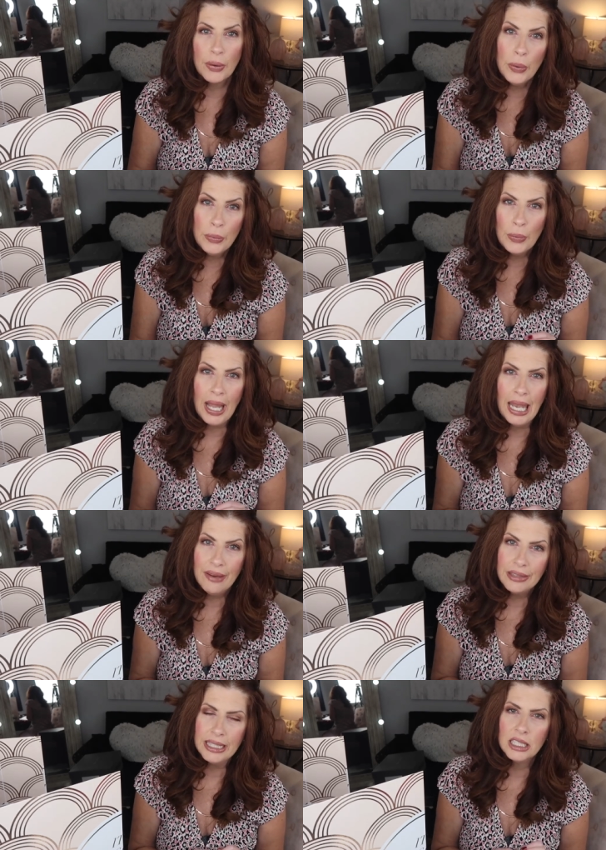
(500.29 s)
oh, I
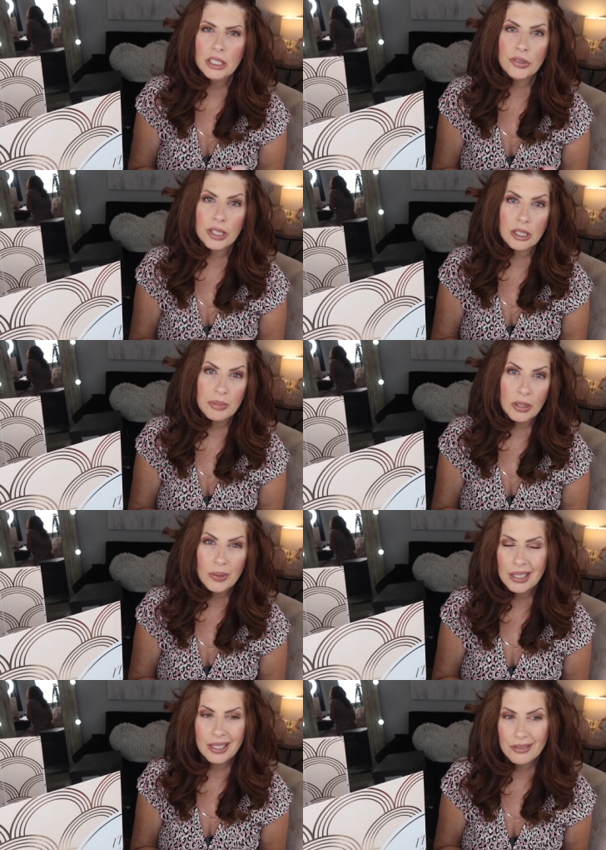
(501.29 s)
love it, and then you get the big
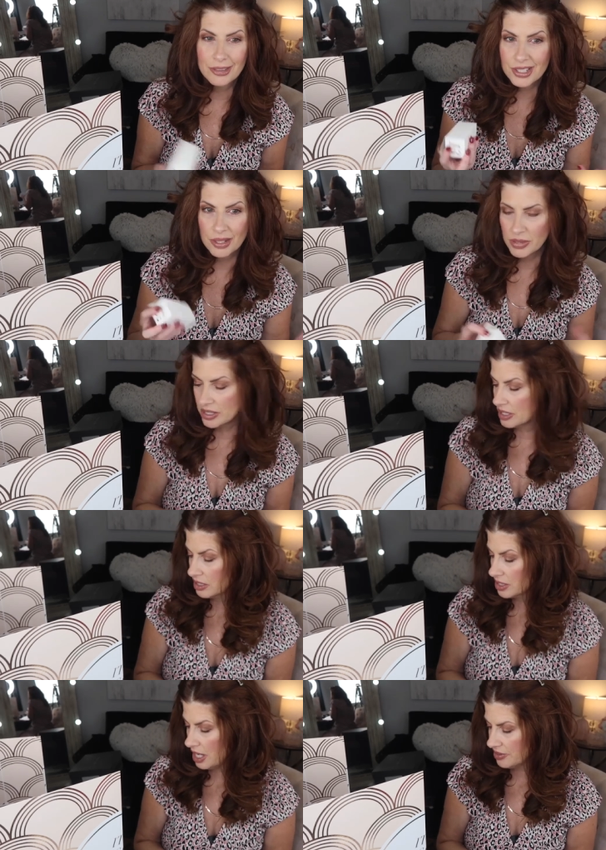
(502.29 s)
one, and for some reason
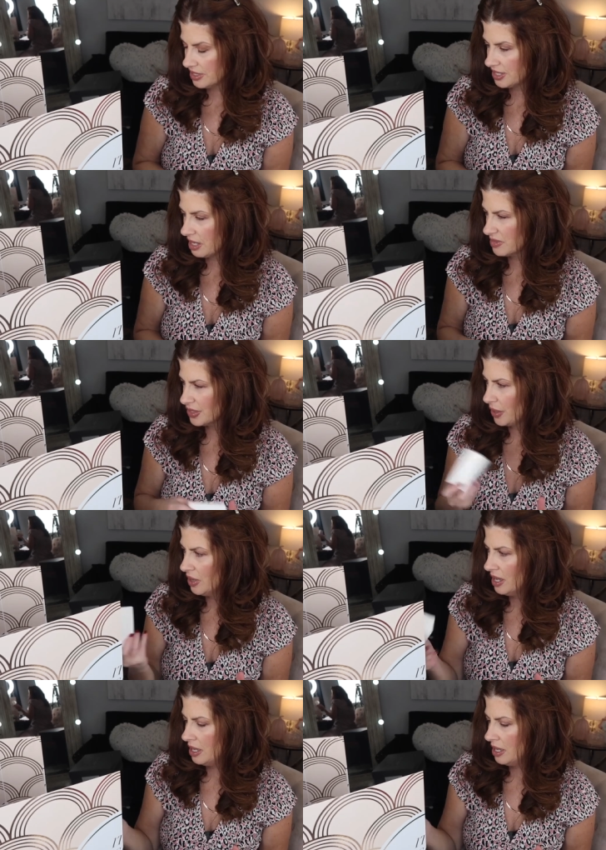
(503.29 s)
it's not the same, so,